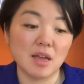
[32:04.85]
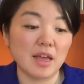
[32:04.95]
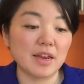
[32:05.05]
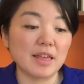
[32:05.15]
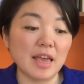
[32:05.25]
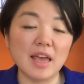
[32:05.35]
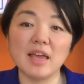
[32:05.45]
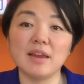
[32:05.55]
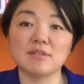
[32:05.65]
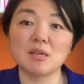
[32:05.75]
And
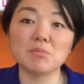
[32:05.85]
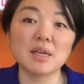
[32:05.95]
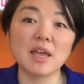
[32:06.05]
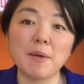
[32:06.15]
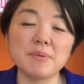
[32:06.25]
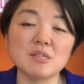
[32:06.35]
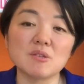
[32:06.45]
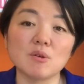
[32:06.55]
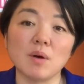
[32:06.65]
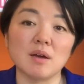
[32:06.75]
again, if something happens
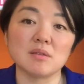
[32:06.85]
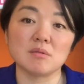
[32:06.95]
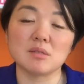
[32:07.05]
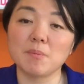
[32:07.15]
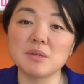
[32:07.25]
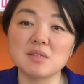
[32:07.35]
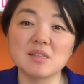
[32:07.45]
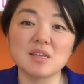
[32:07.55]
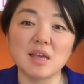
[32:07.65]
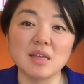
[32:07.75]
to us, if someone
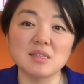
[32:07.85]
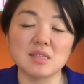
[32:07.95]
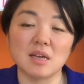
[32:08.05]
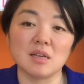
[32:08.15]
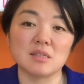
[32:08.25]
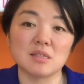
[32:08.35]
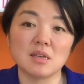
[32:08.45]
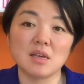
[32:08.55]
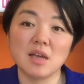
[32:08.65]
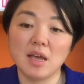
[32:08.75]
sinned against us
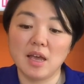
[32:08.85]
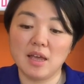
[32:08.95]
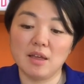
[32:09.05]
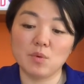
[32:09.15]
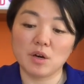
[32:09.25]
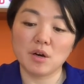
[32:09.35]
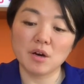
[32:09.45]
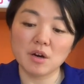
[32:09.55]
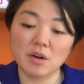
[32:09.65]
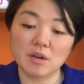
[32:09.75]
and we're
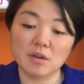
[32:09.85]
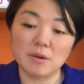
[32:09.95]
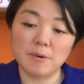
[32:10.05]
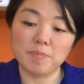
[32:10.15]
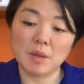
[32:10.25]
hurt,